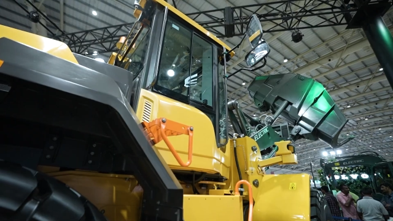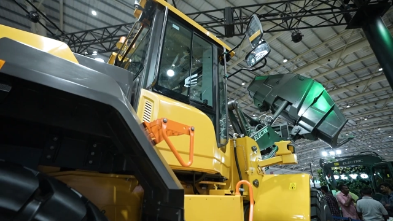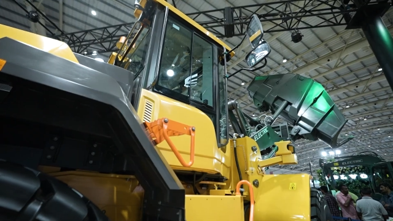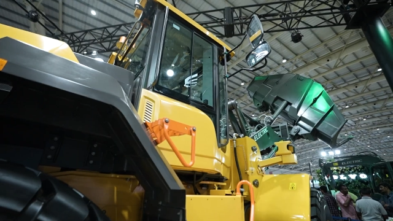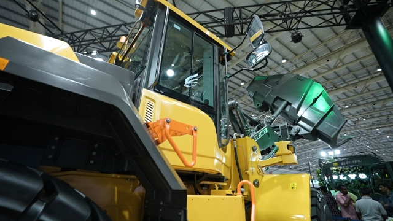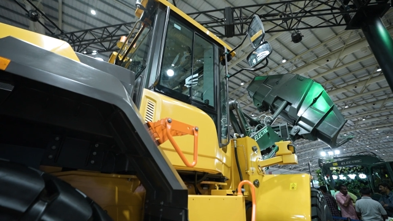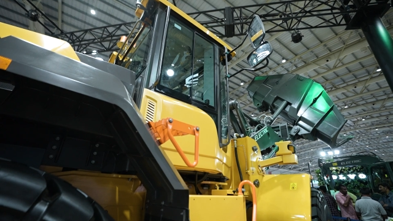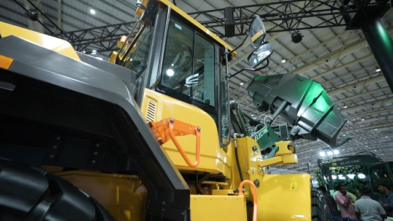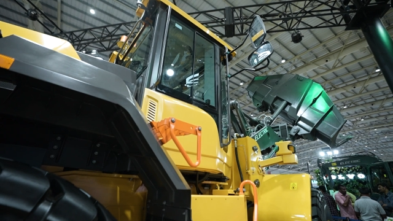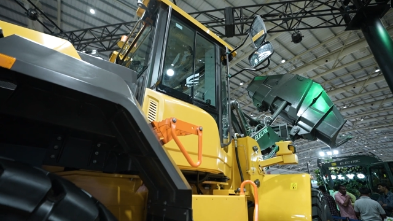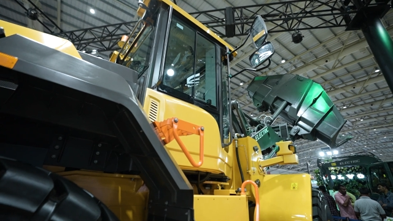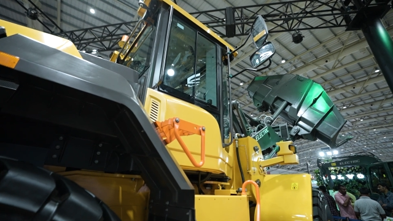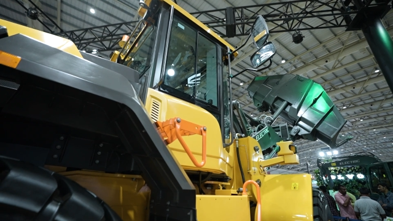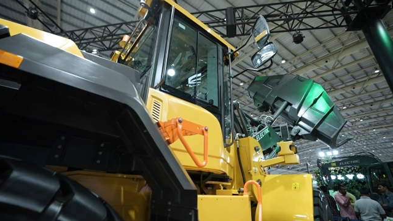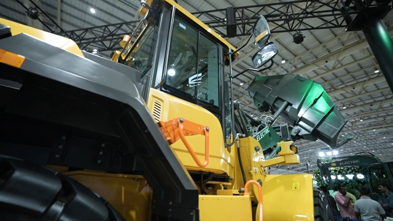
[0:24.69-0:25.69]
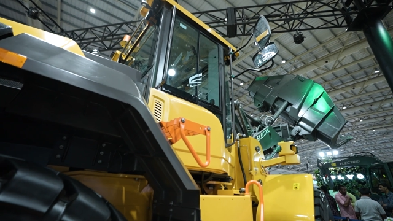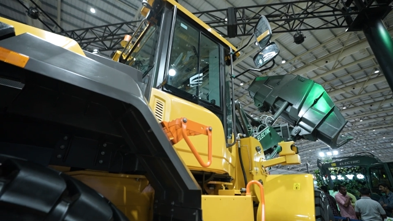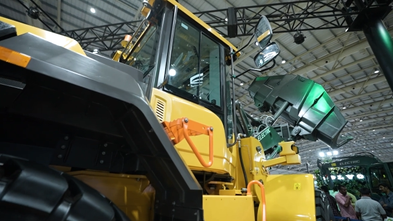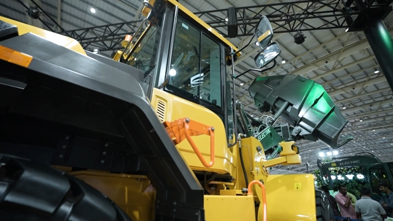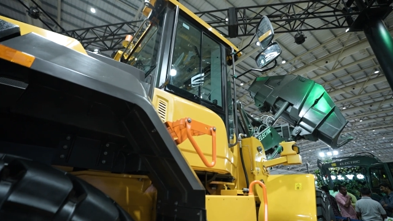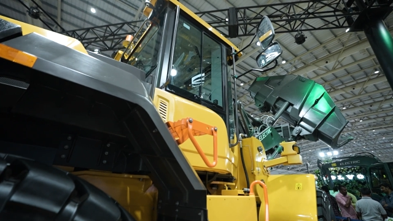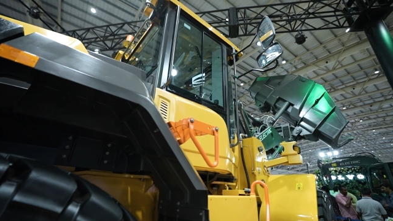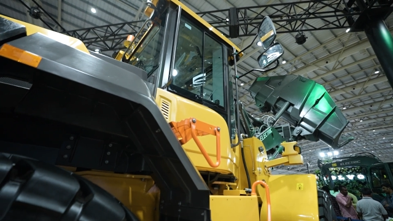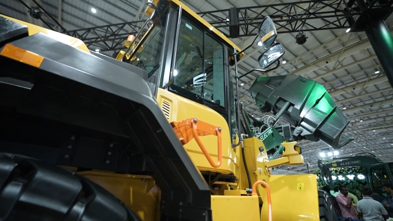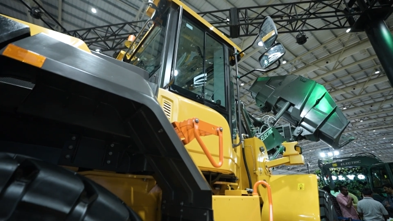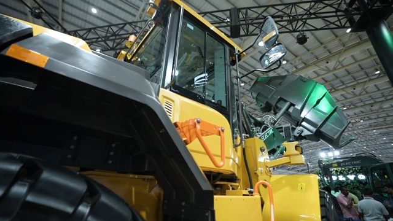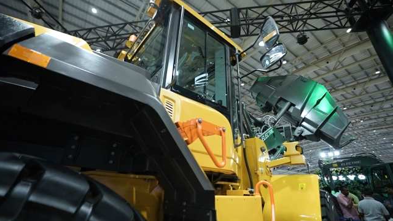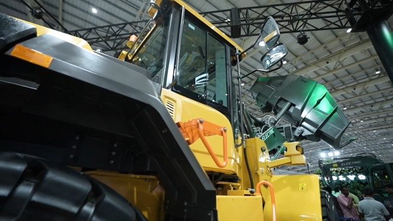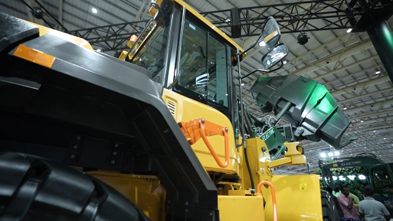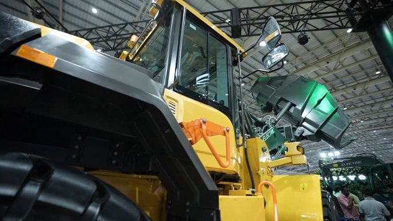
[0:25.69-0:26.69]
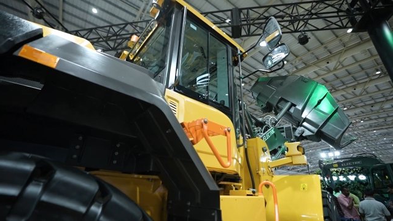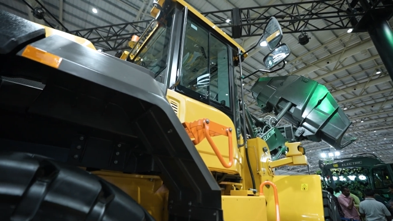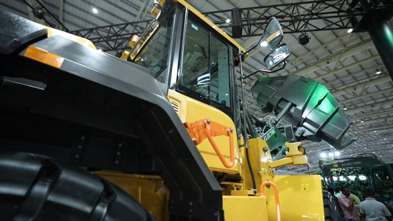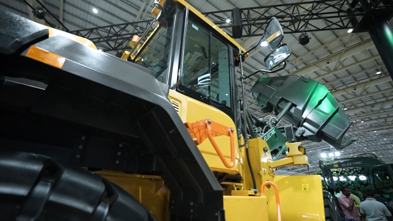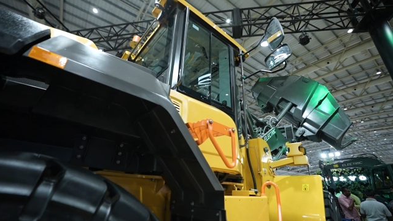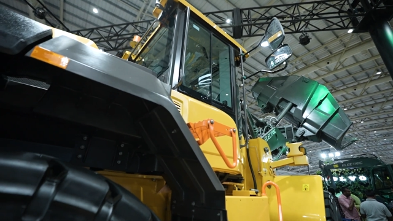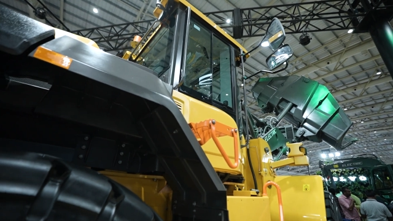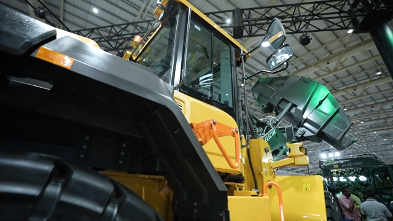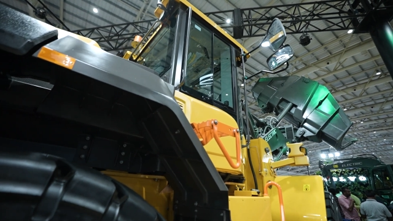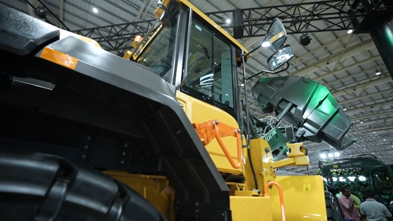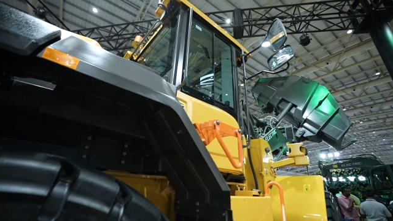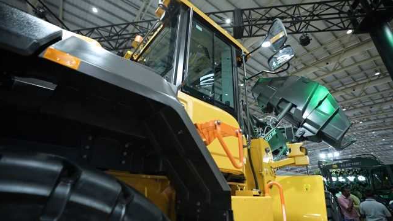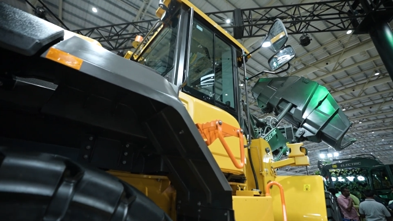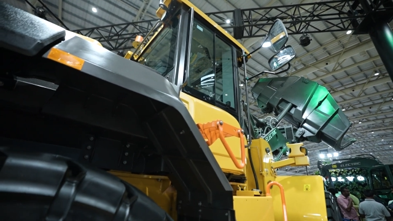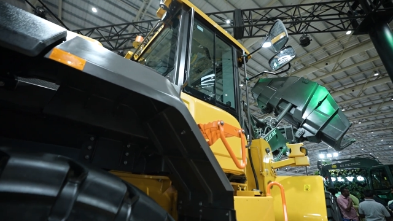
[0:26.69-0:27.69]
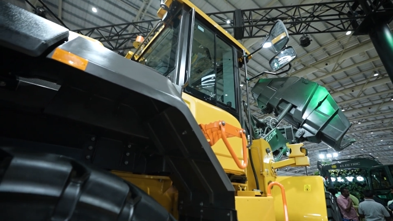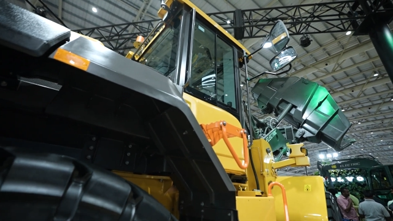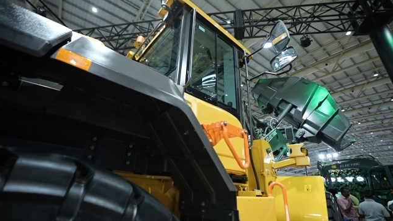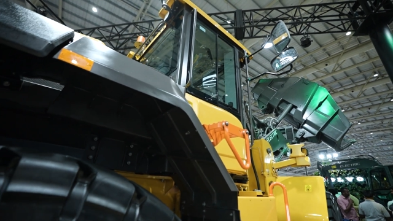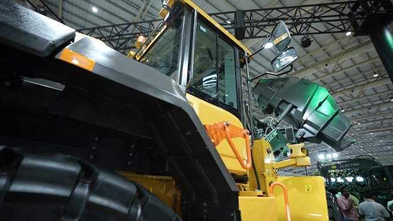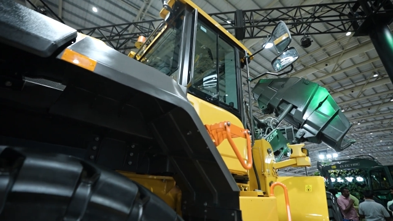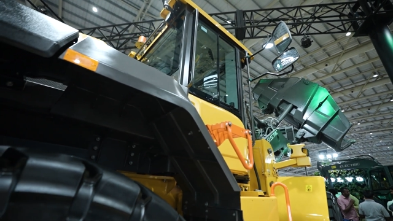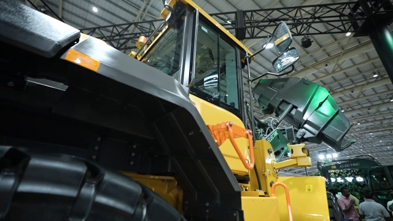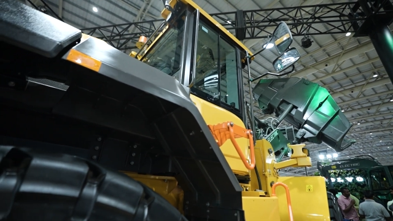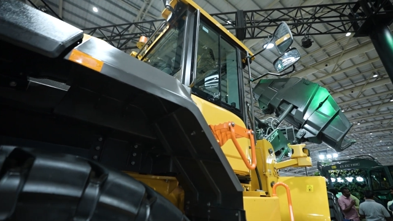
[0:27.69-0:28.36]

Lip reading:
(no speaker visible)